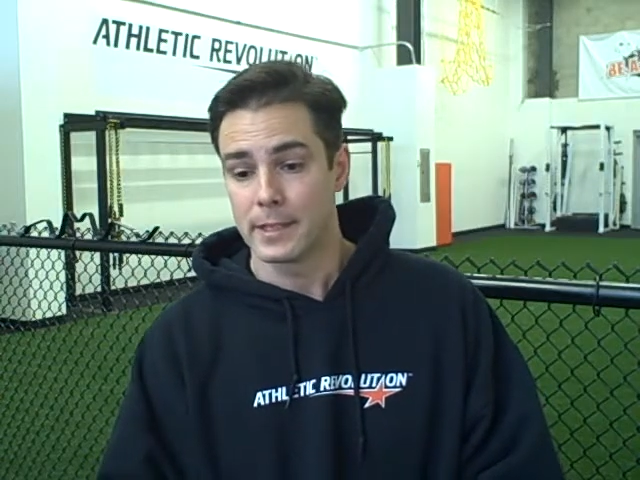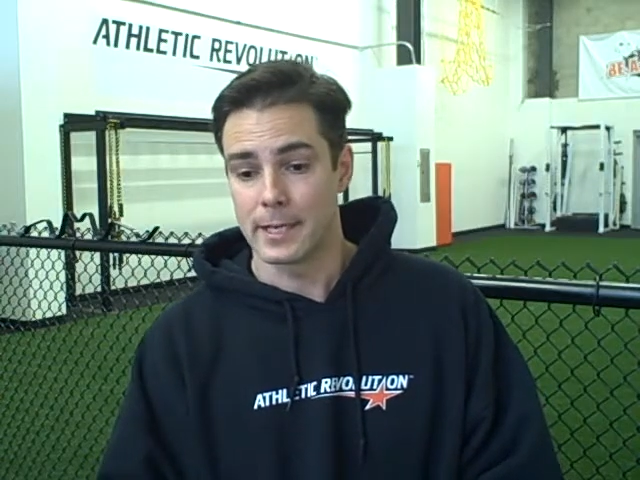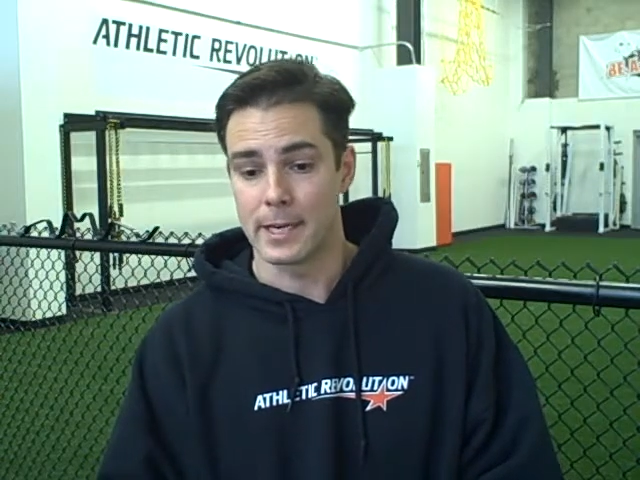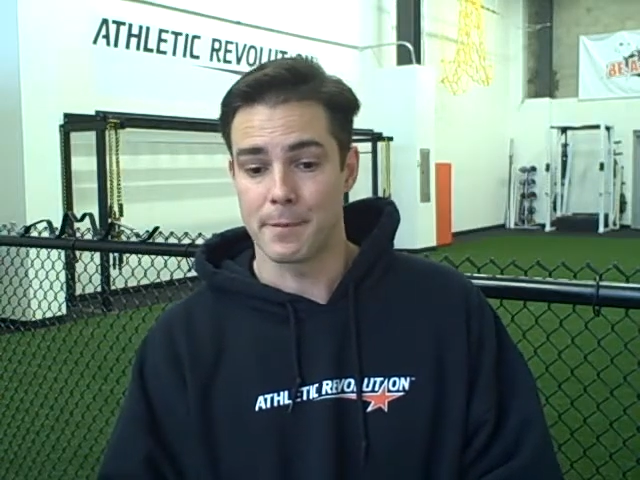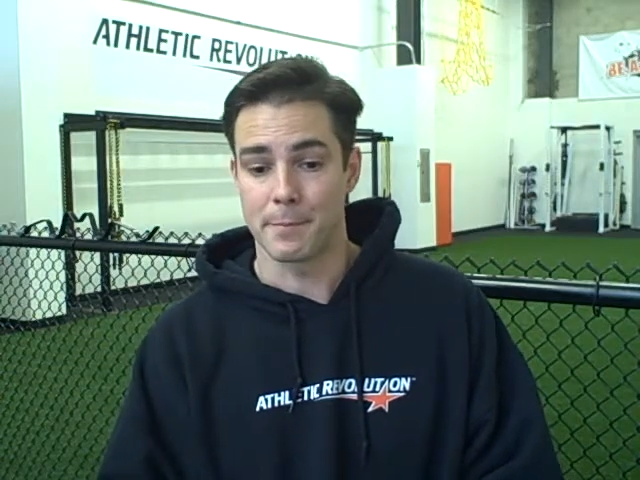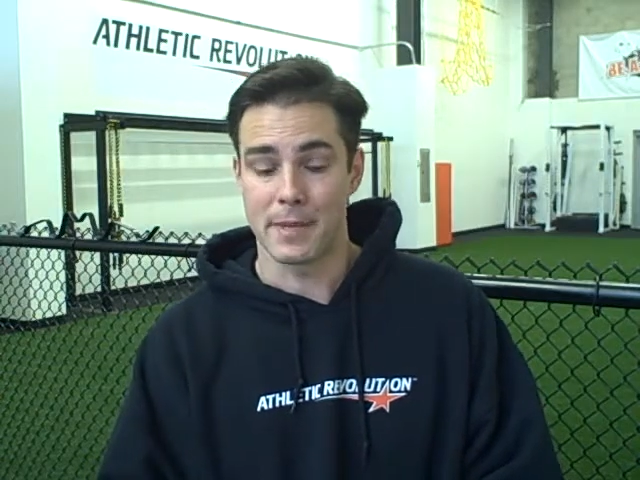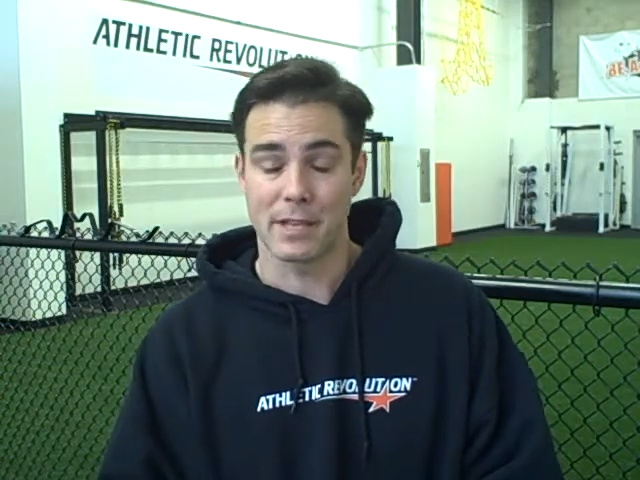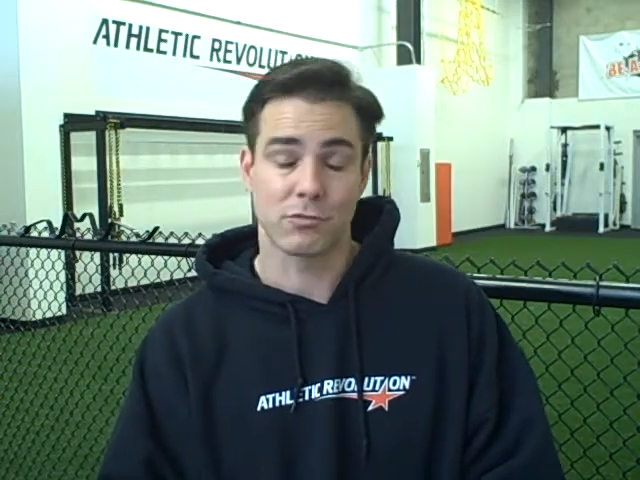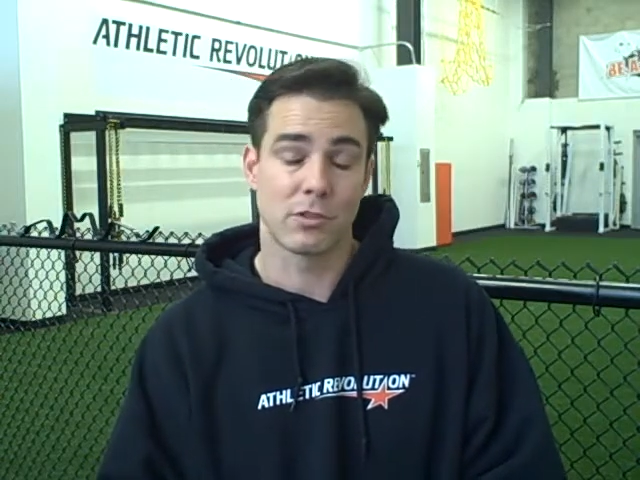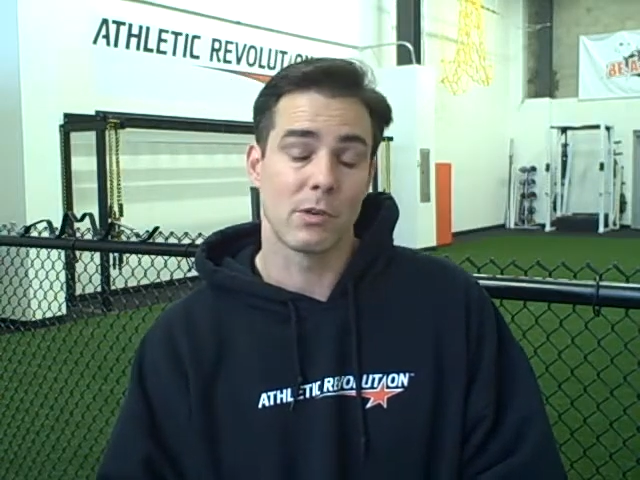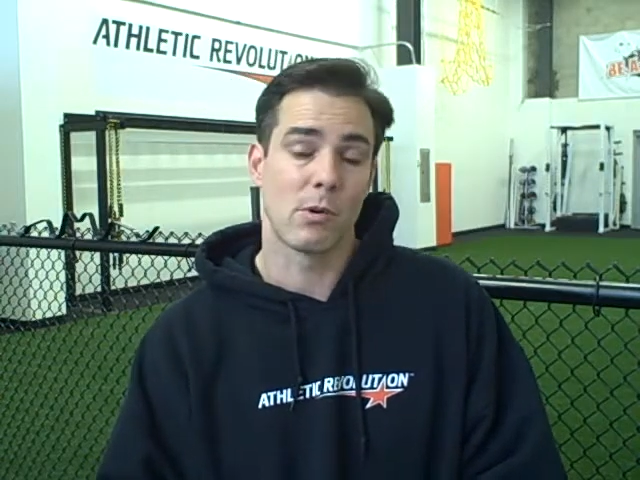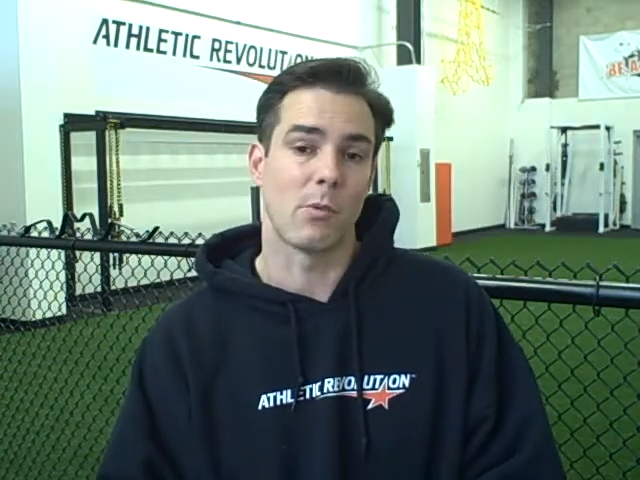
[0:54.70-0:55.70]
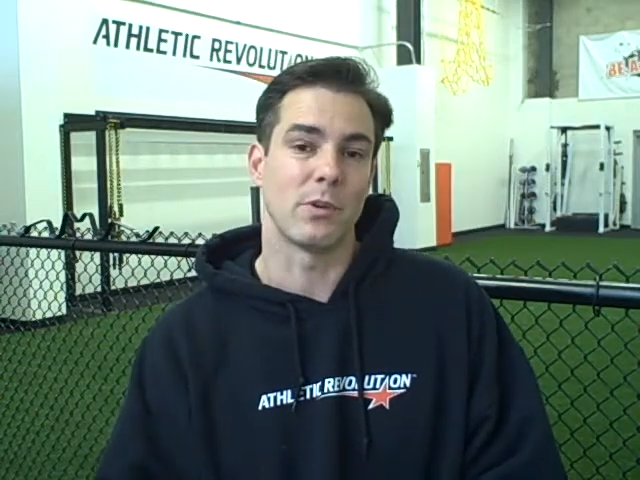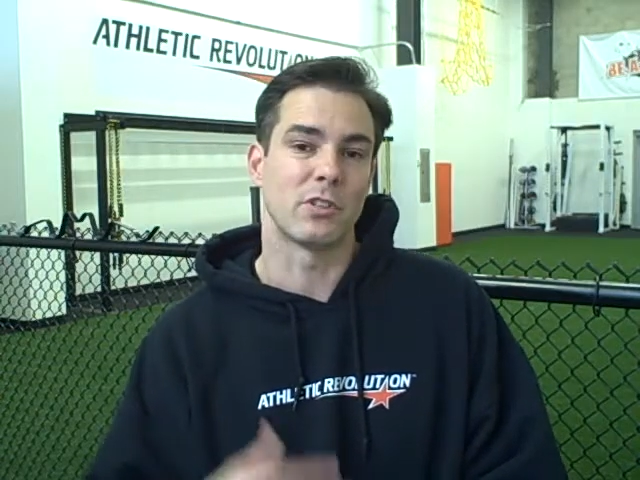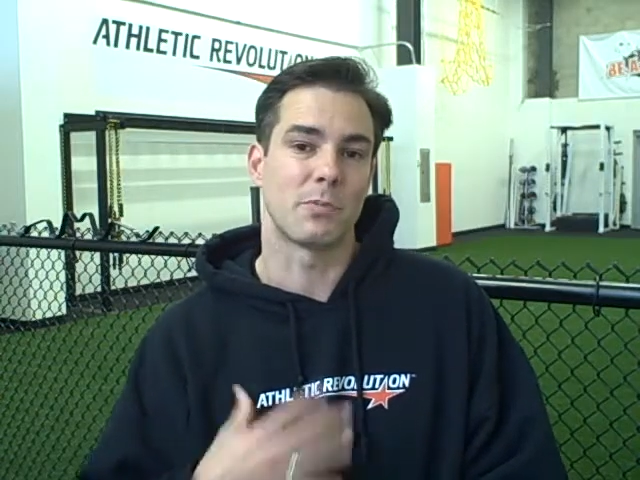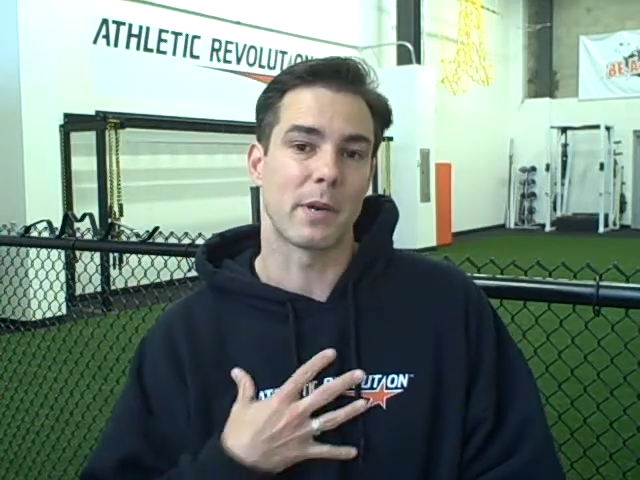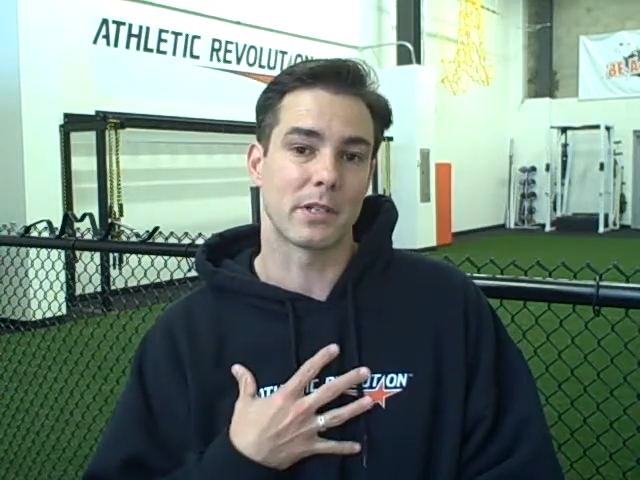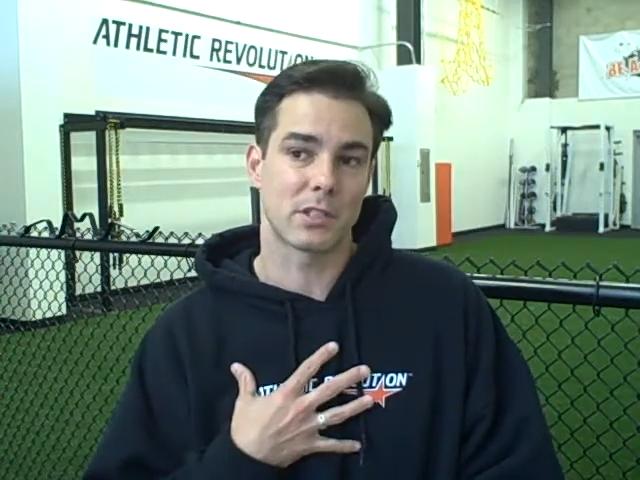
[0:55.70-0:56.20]
That's really what we
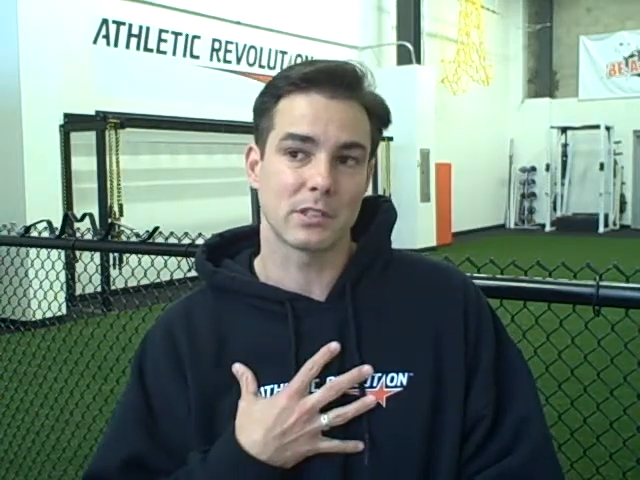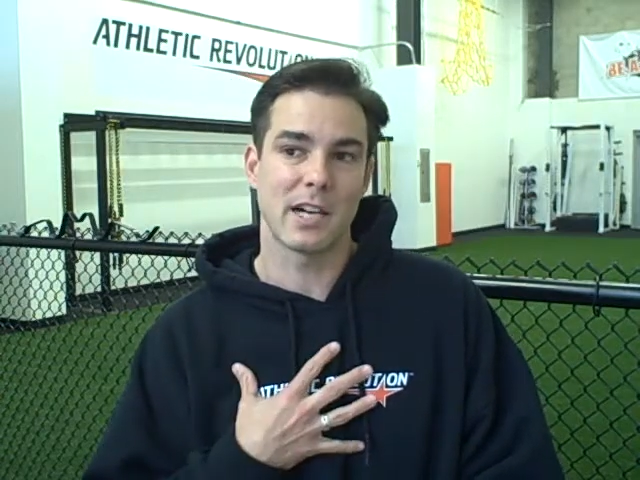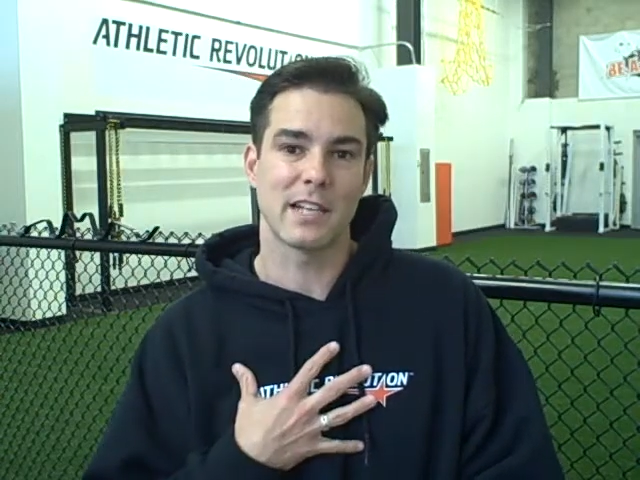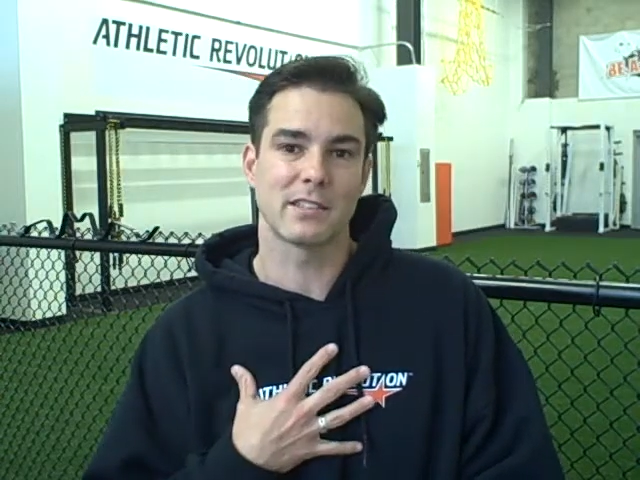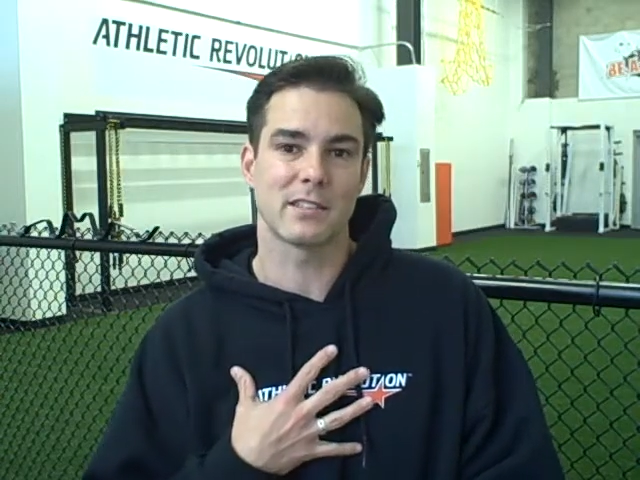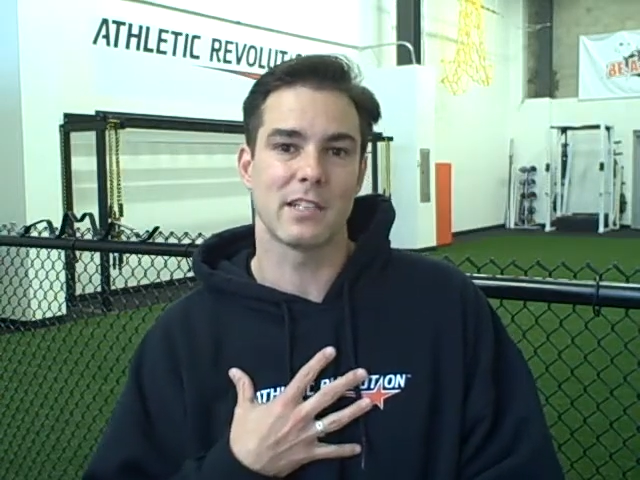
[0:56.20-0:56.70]
specialize